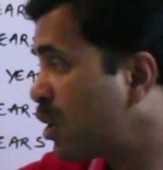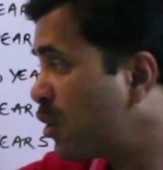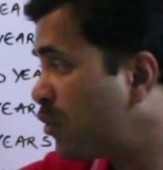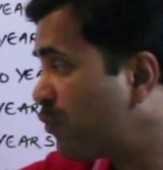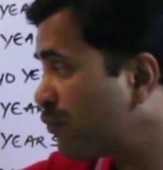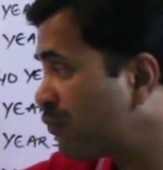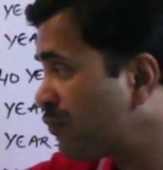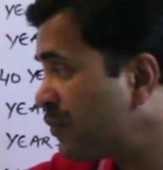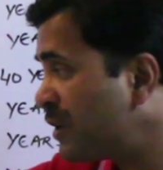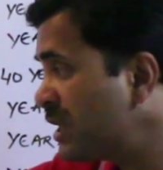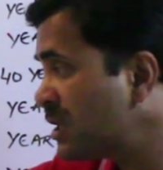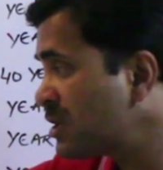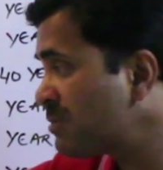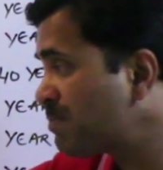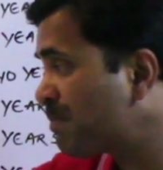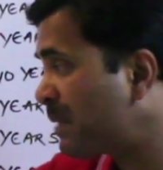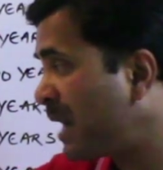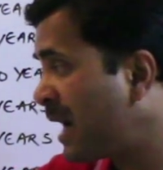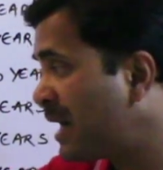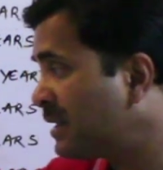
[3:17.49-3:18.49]
A
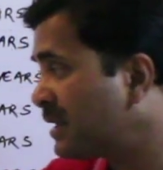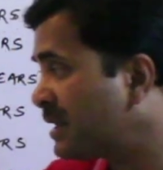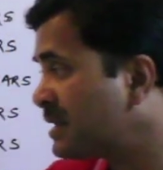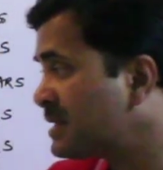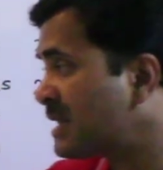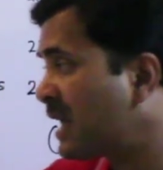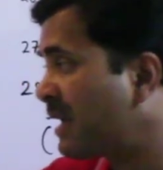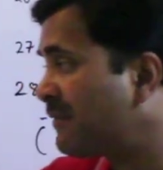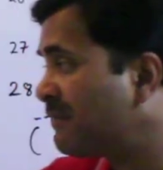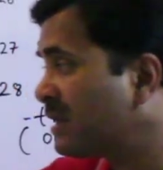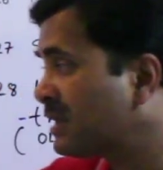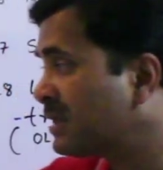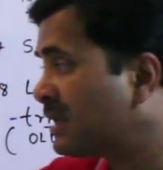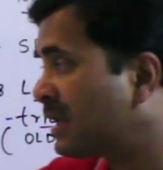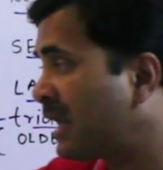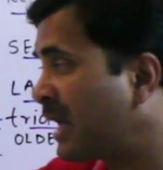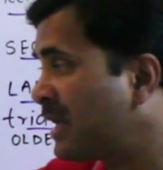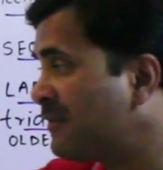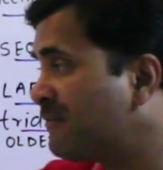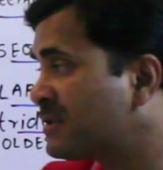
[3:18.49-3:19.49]
wheat plant is having
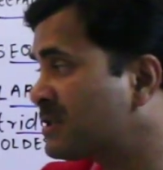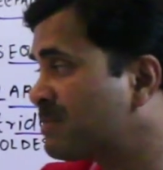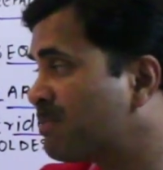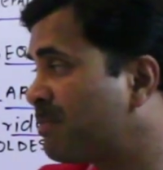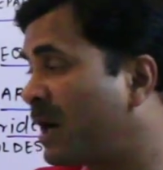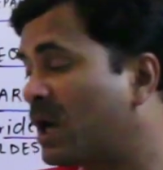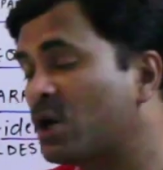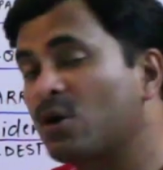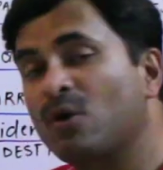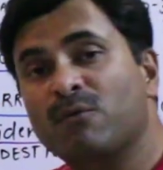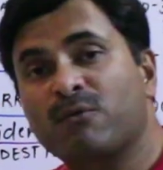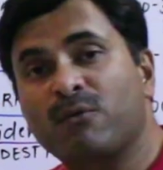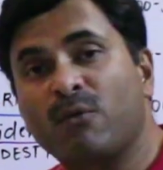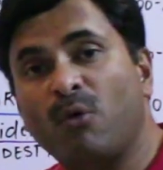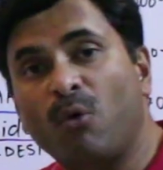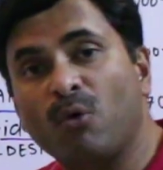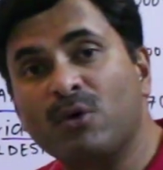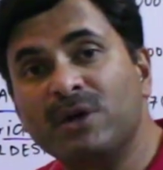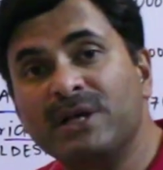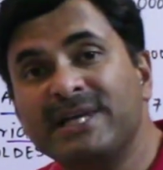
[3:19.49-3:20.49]
the lifespan of
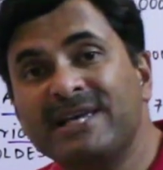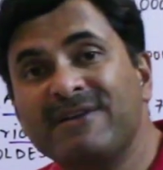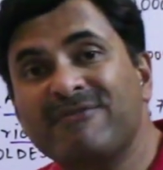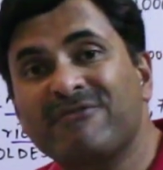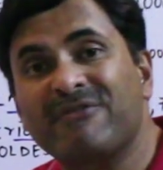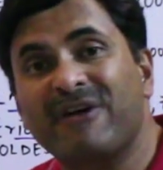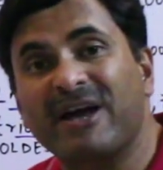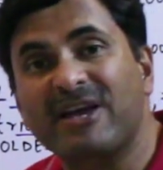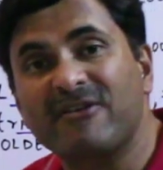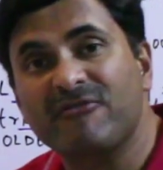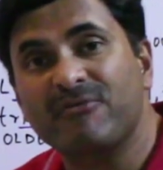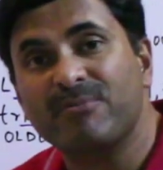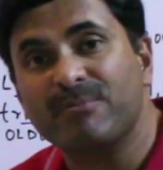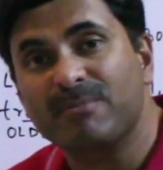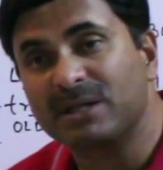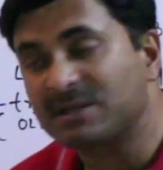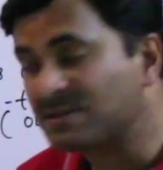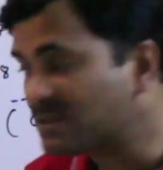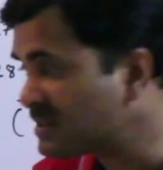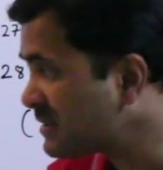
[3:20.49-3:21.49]
only five
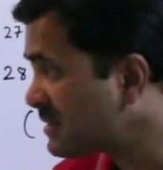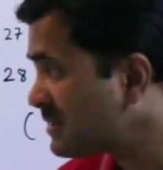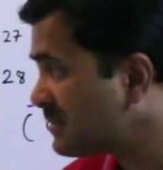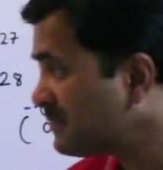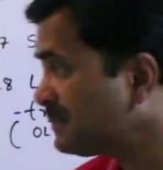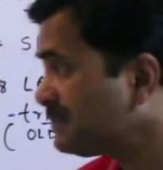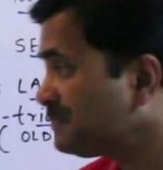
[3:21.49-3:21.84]
months.